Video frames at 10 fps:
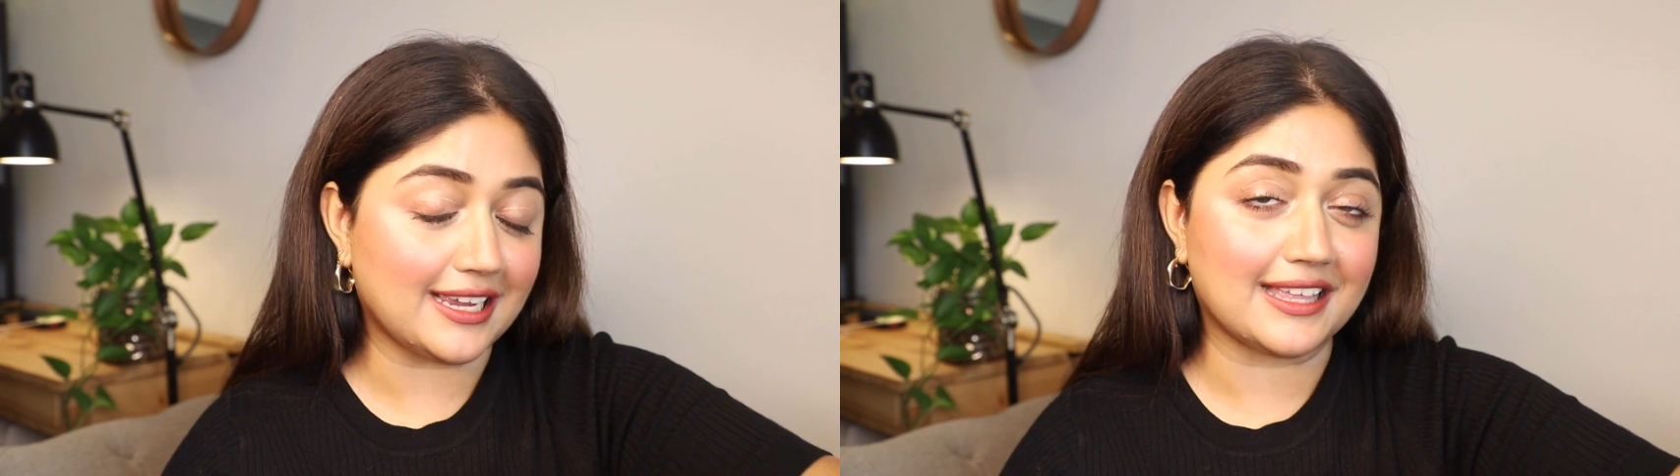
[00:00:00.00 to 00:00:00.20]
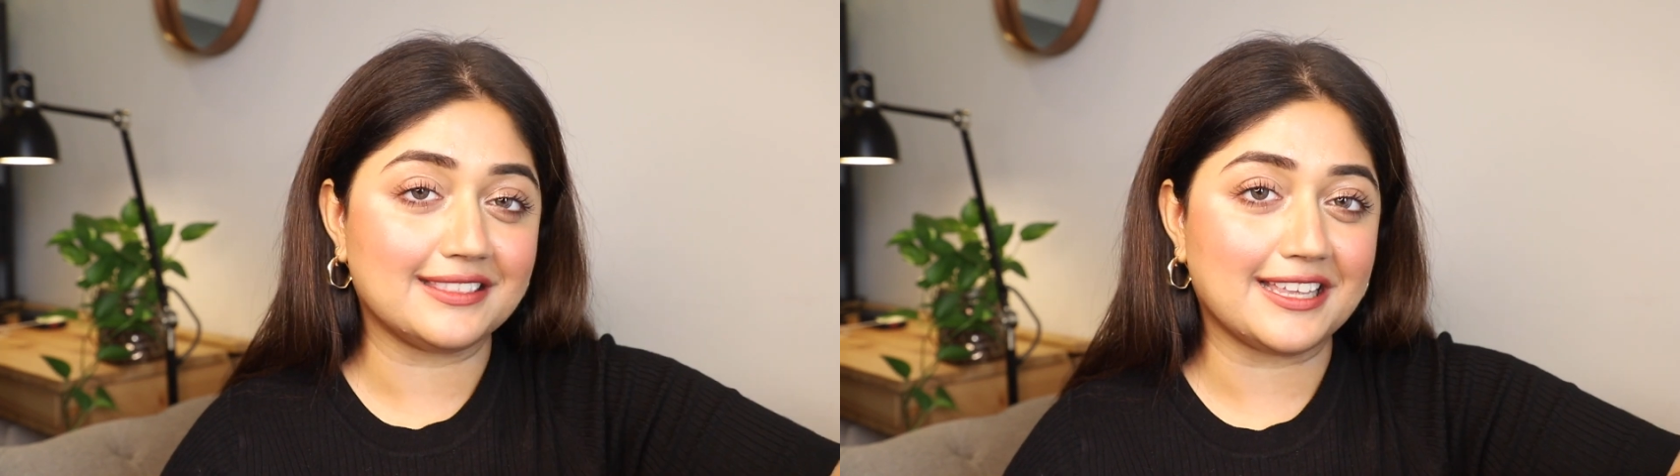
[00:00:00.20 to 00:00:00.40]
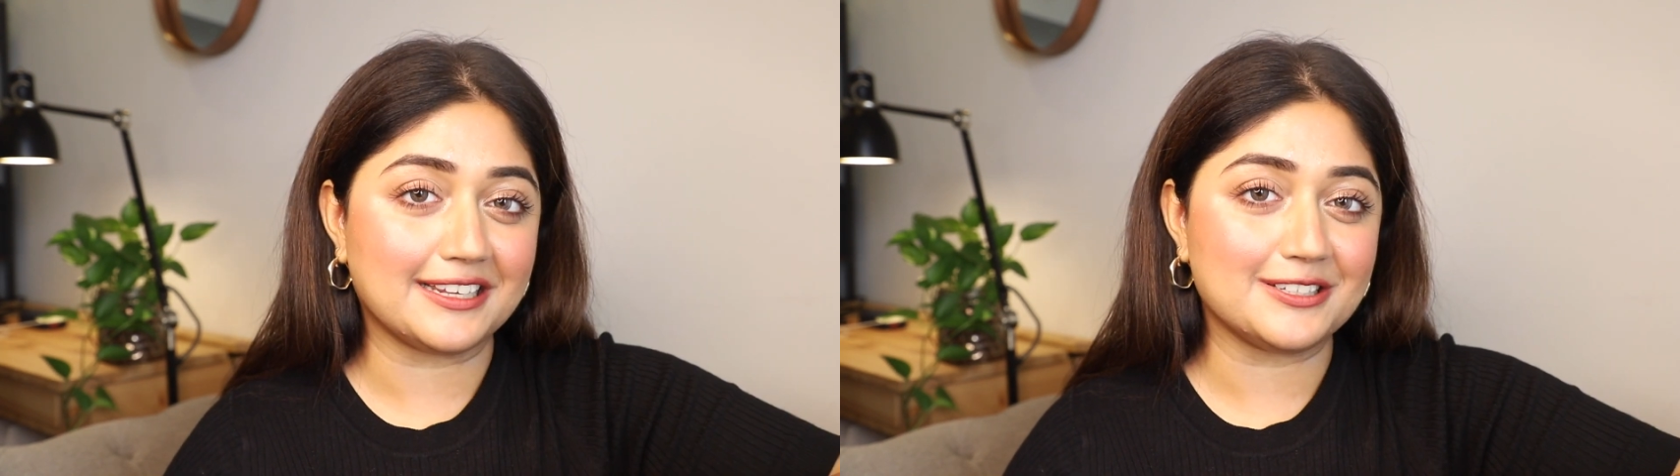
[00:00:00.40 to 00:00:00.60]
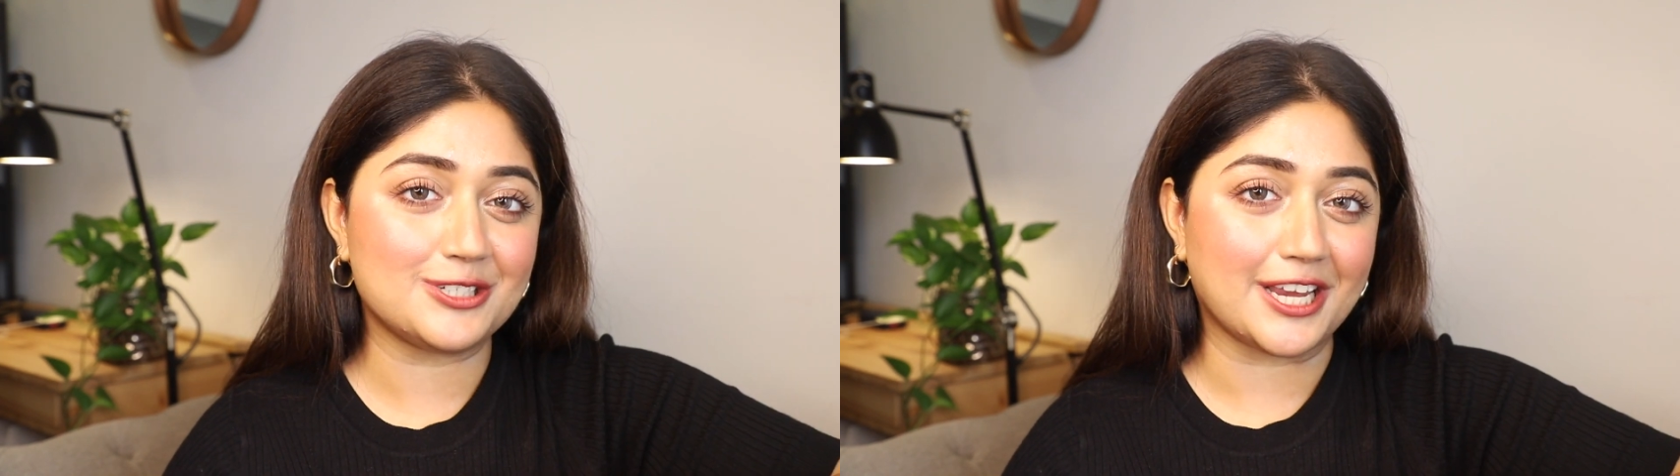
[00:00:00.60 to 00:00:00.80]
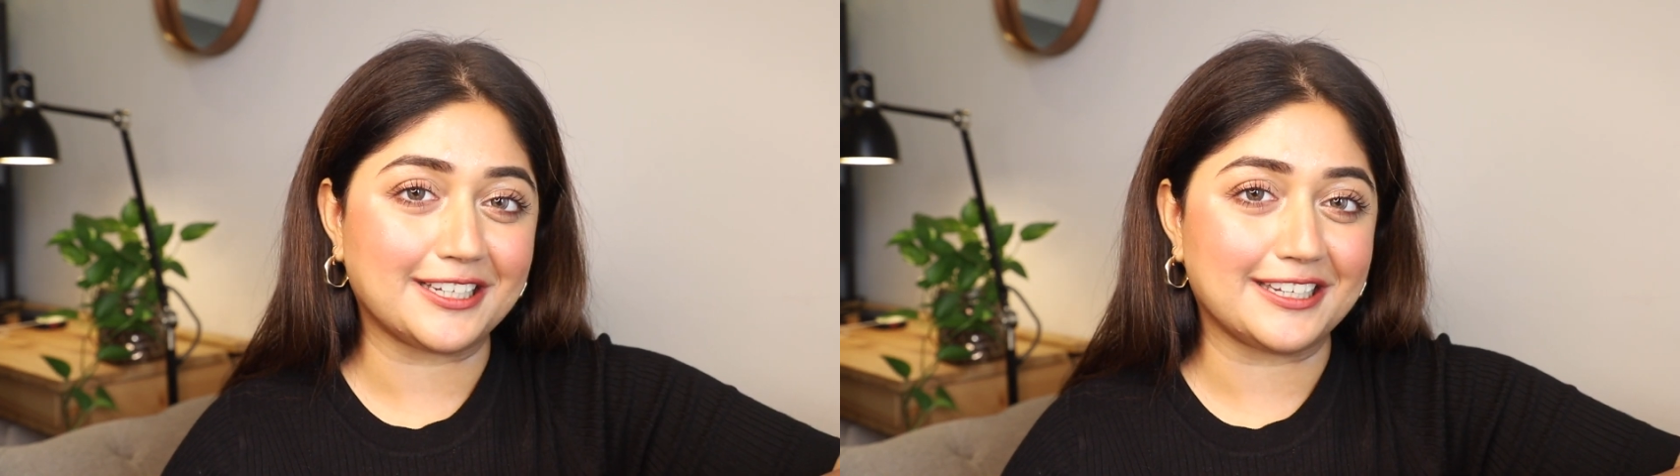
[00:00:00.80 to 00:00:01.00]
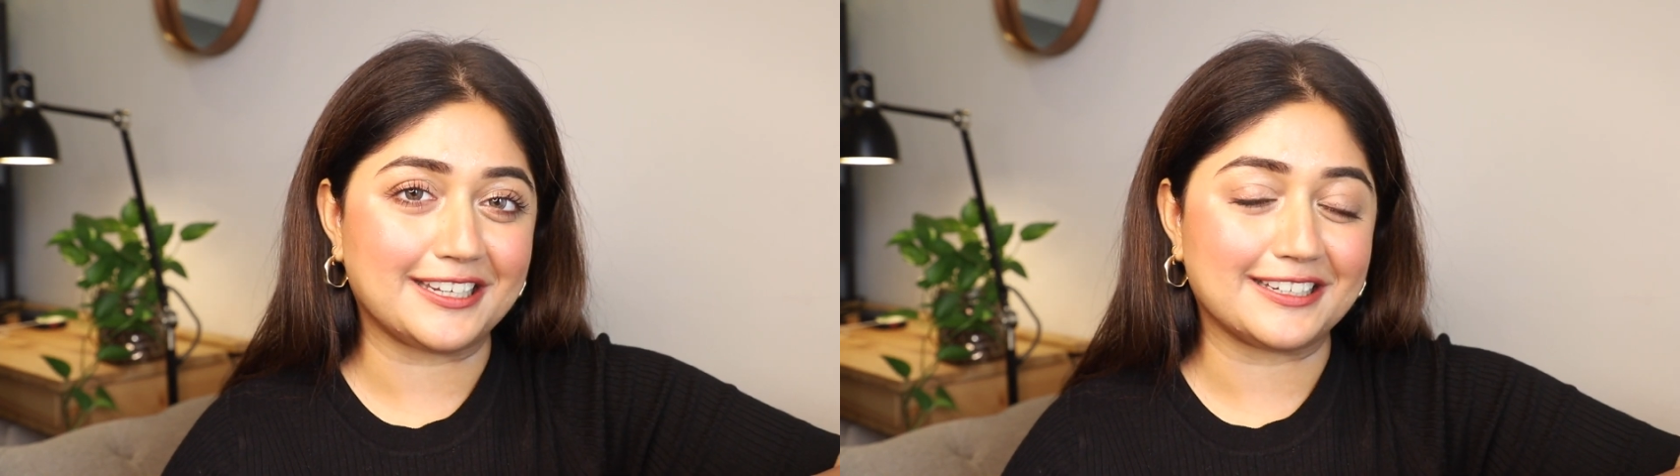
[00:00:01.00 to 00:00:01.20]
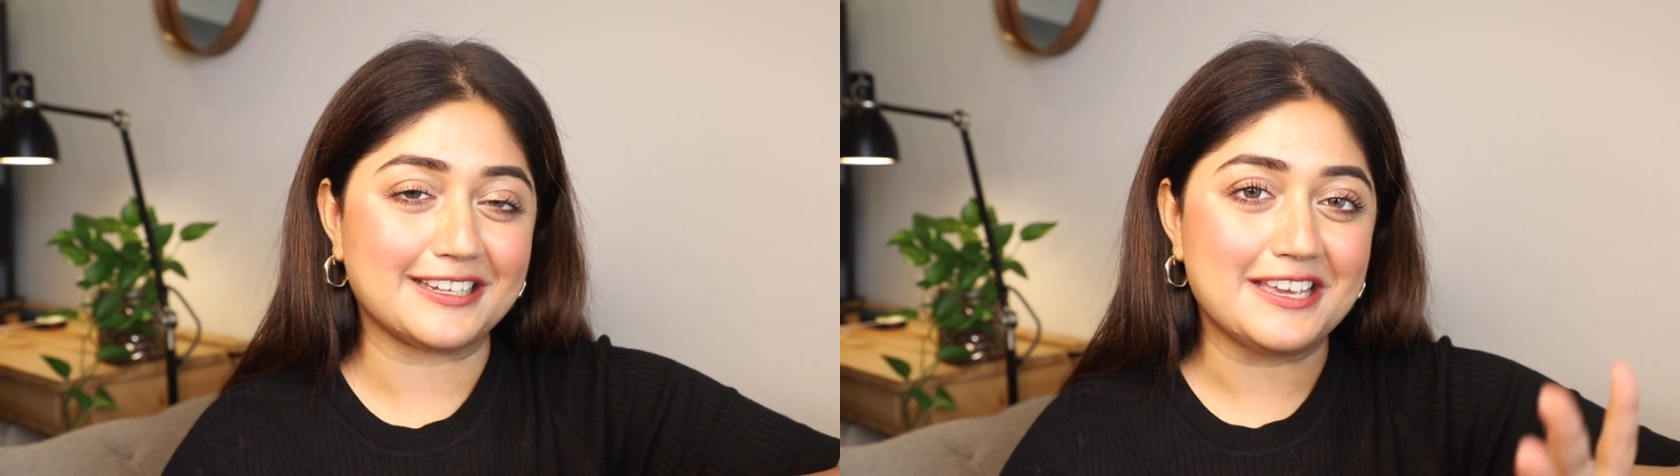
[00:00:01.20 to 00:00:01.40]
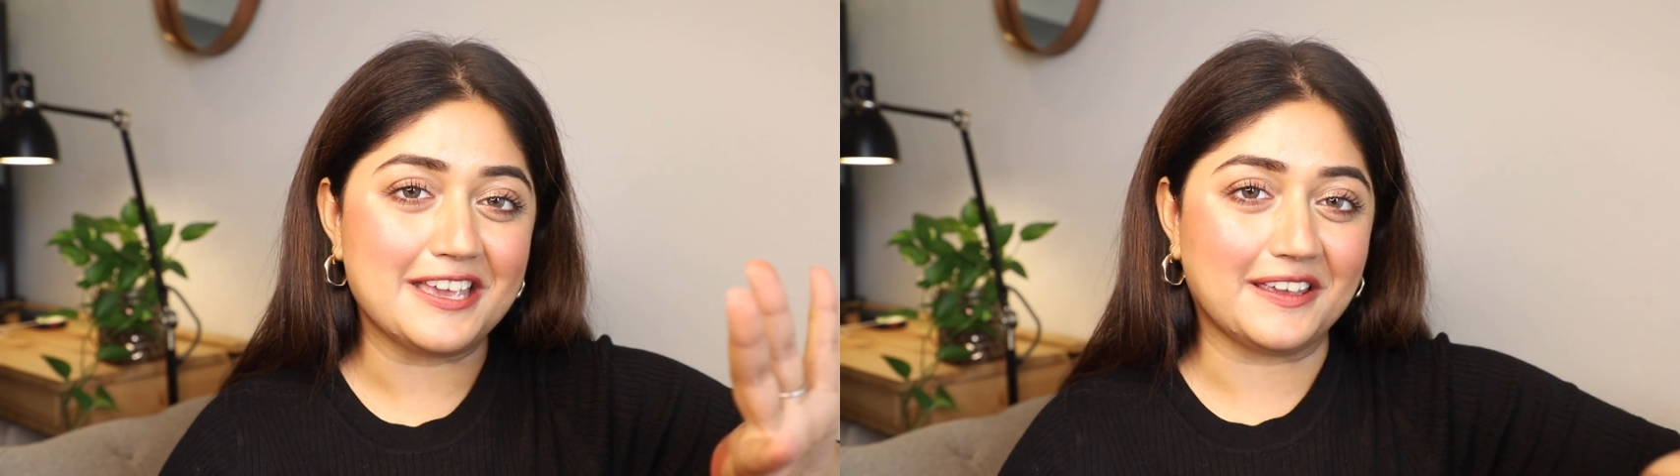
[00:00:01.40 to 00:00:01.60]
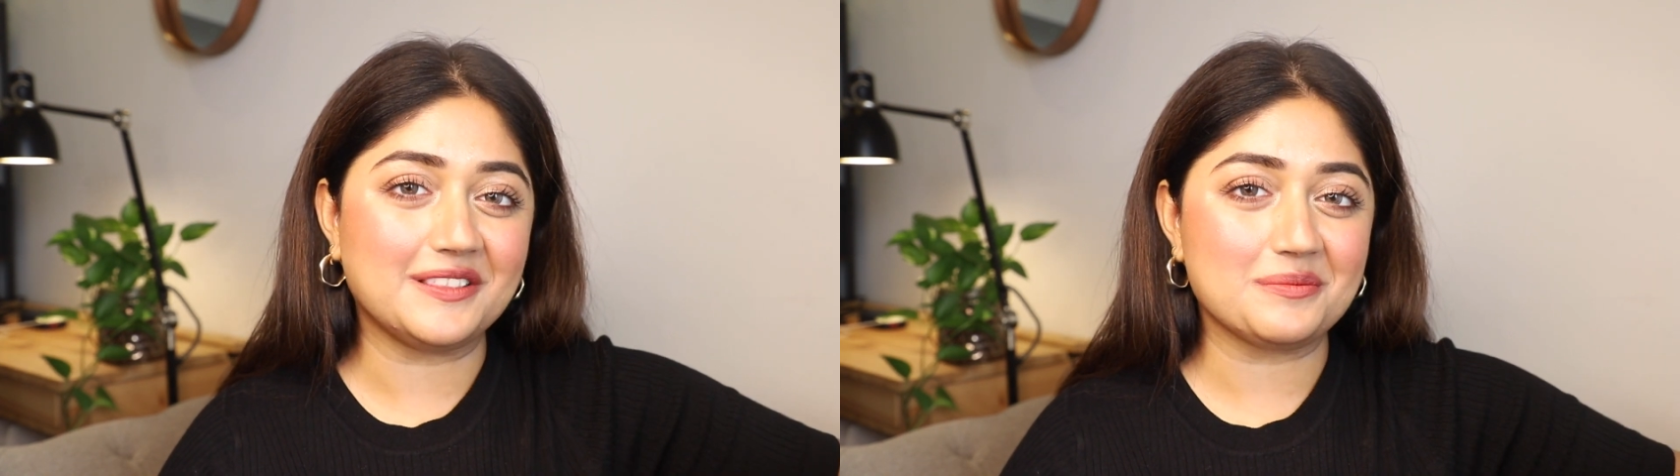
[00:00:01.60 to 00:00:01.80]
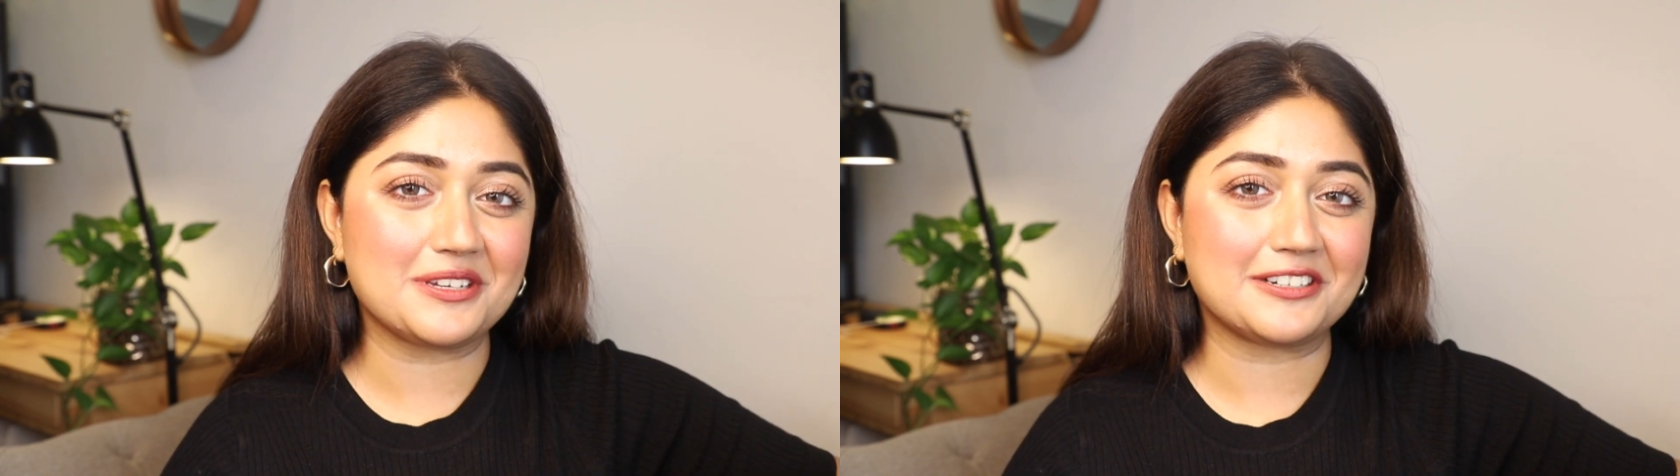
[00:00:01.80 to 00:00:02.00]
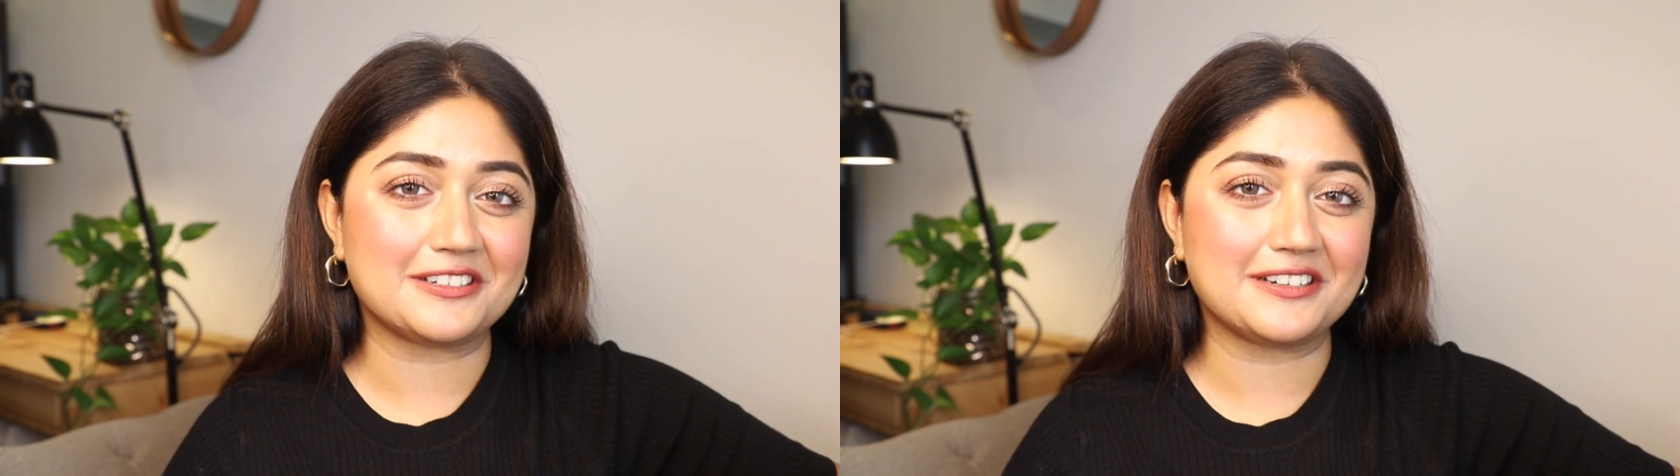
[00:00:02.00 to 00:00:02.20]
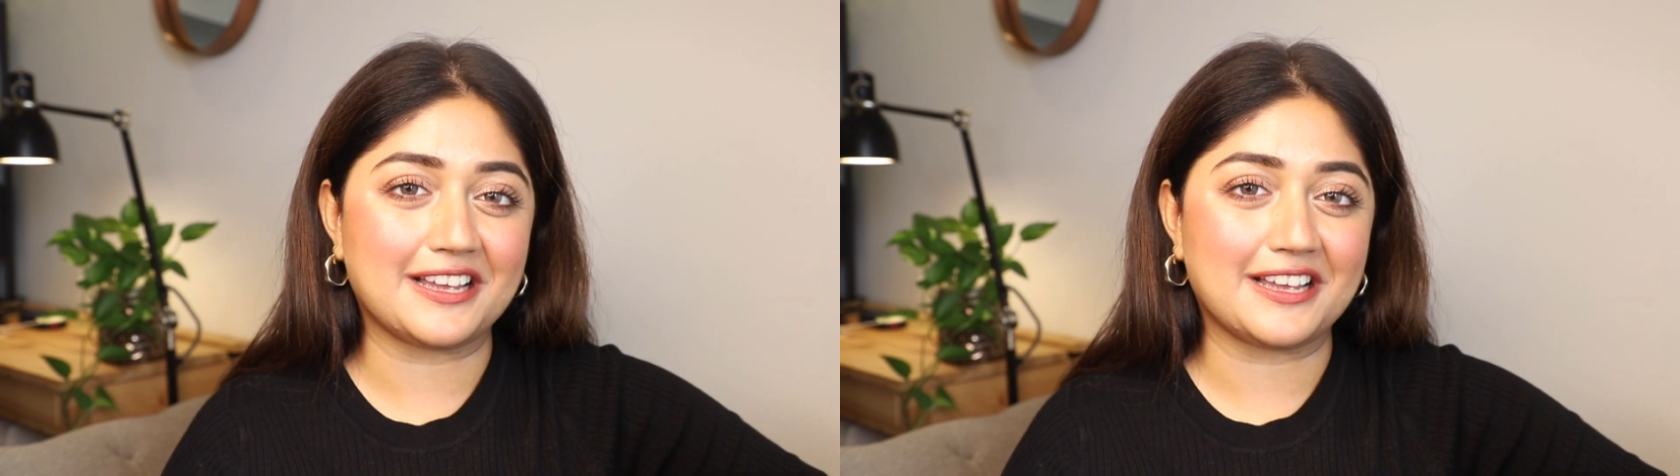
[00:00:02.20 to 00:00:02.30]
and then check in the mirror,